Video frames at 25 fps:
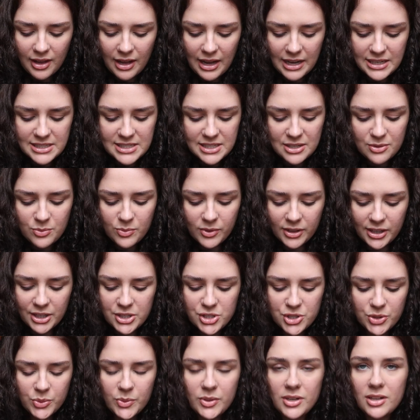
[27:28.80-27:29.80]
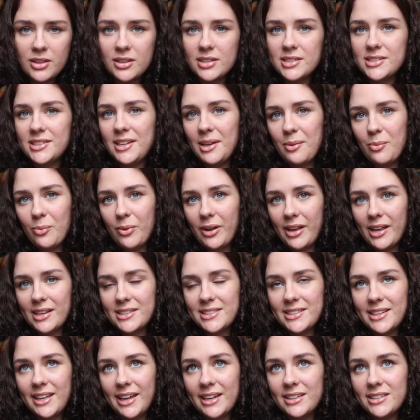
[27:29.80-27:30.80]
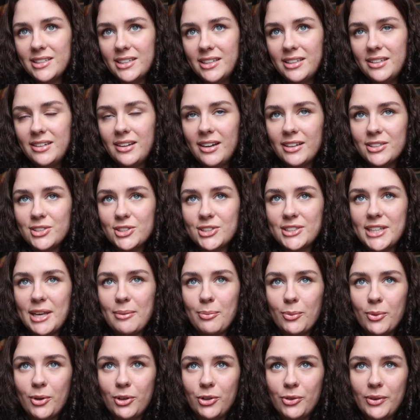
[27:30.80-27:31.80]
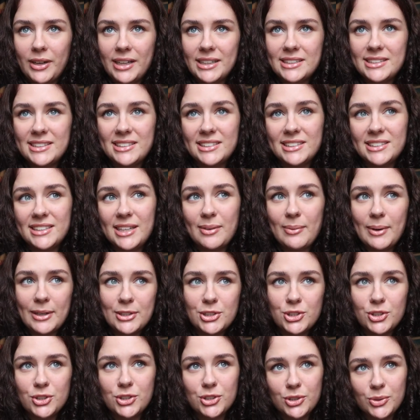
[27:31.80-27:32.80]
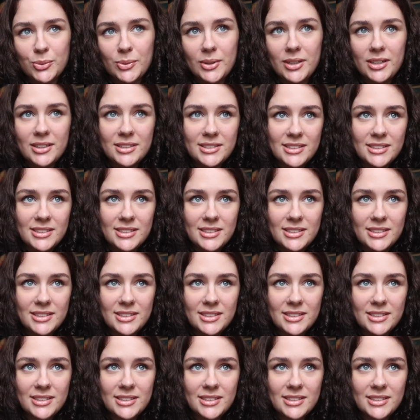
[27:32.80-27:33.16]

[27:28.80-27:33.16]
I didn't want to do it in the same way as they did, I just kept wondering, is this how I should do it?